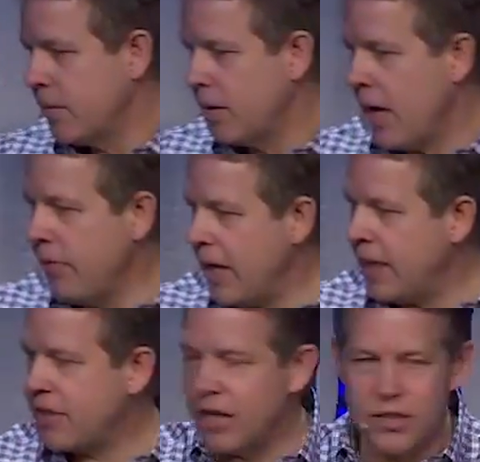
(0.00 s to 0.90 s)
And then he
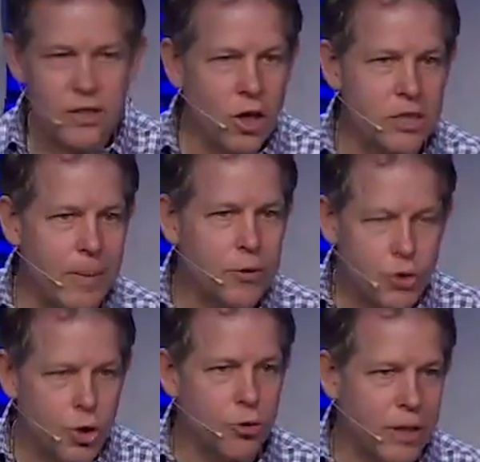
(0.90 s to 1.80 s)
says, he talks about
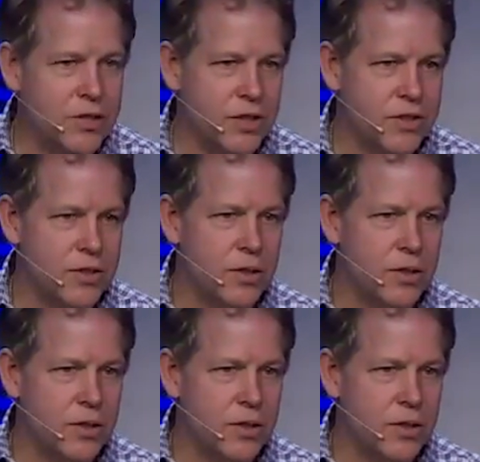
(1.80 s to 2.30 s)
true riches.